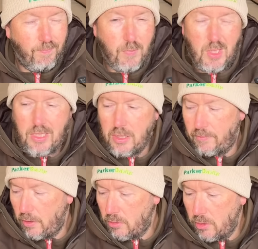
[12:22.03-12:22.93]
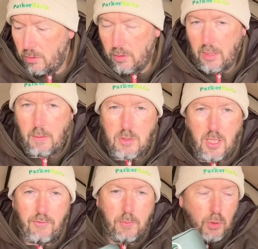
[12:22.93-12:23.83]
So that's it, folks. I'm going to get
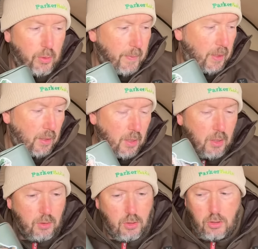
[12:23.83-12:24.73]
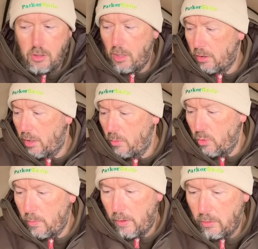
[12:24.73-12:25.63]
myself a brew in me, do the dog a hot
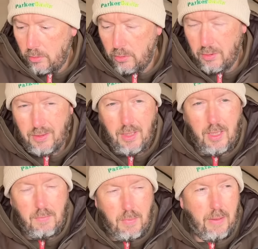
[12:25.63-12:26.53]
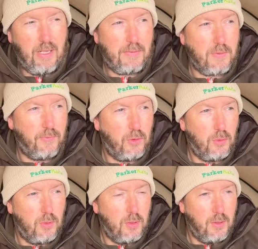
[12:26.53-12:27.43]
water bowl, maybe have some food,
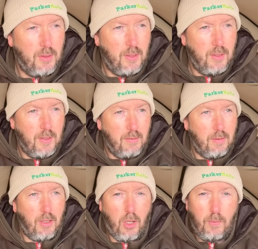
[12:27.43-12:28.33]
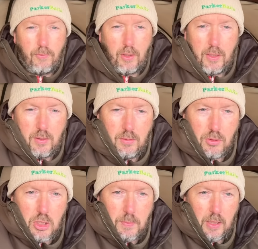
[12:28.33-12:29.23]
and hopefully
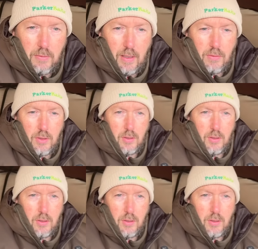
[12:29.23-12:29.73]
spin you around.